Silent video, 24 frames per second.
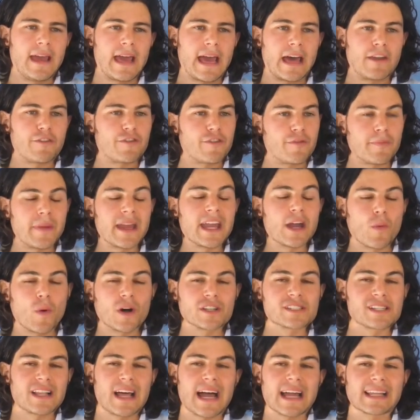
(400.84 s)
And for me, it
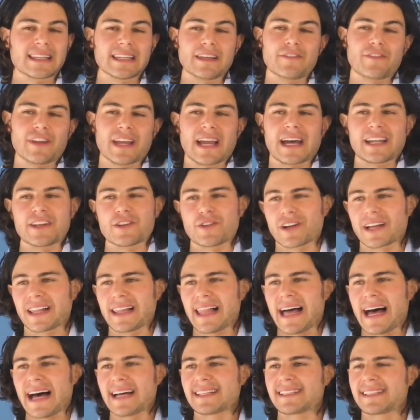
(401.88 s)
was like living under a
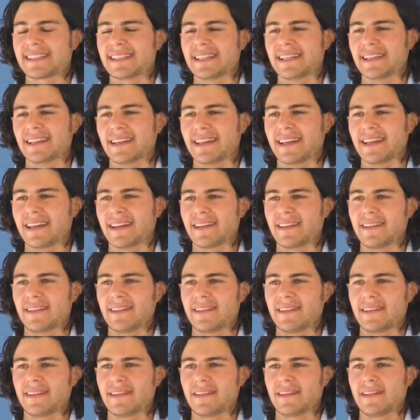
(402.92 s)
glass ceiling
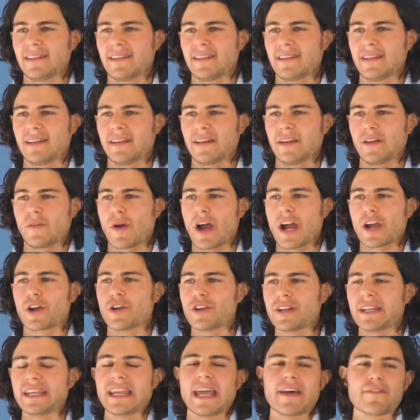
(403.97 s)
where I
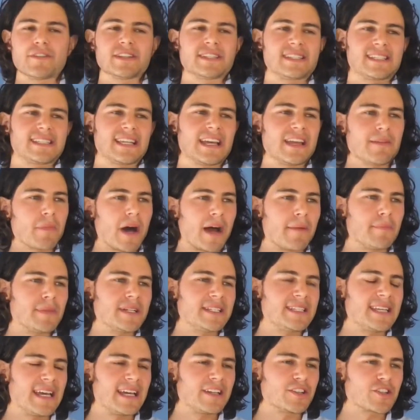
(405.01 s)
could never see my
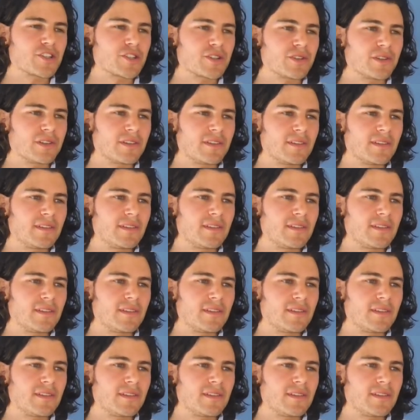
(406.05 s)
potential,